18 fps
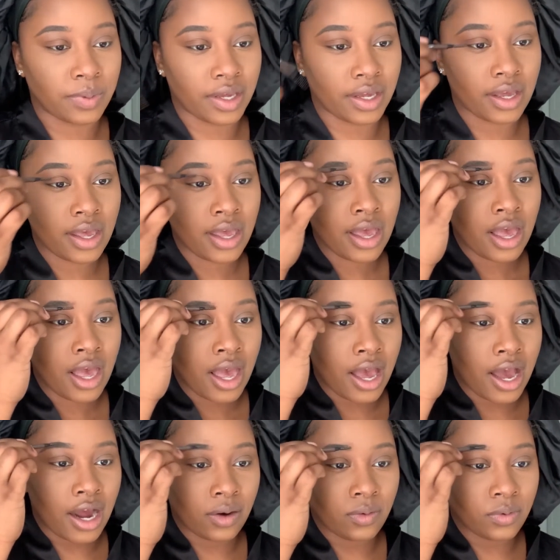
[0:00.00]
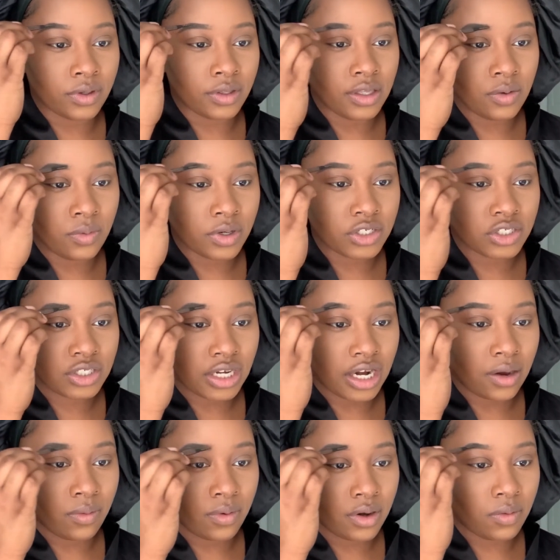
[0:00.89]
But I really wish
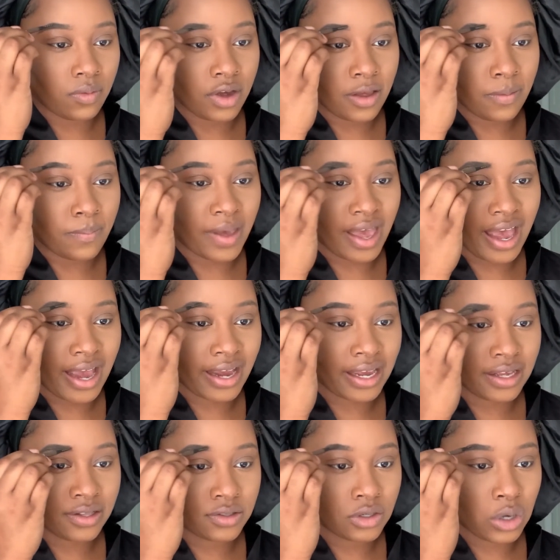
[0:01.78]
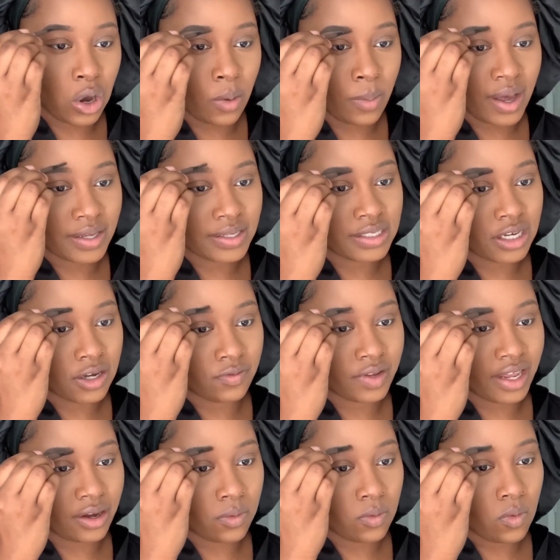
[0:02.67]
that I would have went back and told myself,
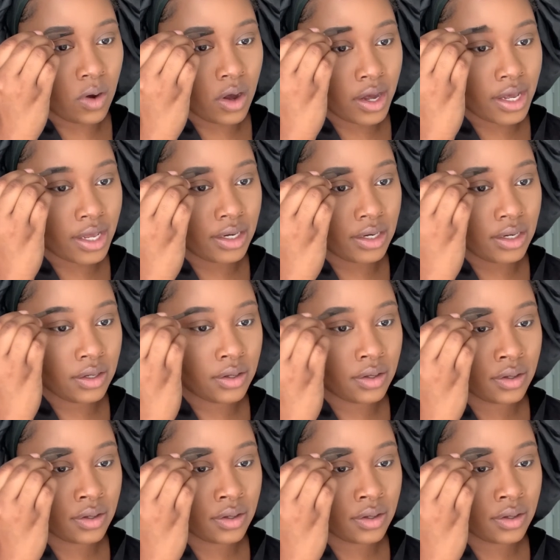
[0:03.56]
like, one,